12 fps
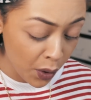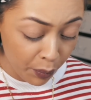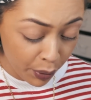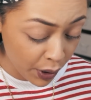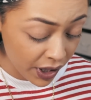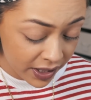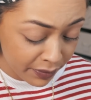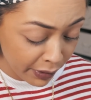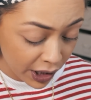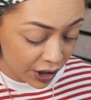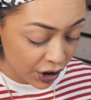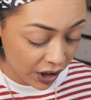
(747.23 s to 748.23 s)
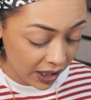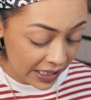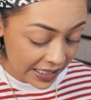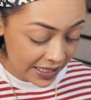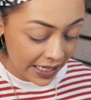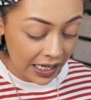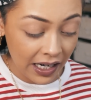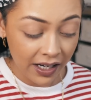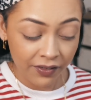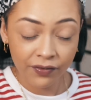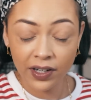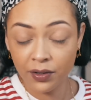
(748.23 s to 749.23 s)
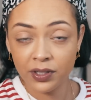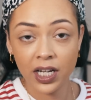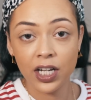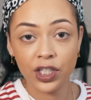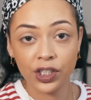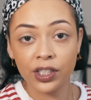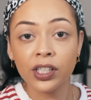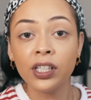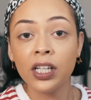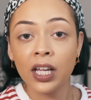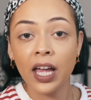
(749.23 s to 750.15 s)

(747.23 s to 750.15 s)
put as much concealer and foundation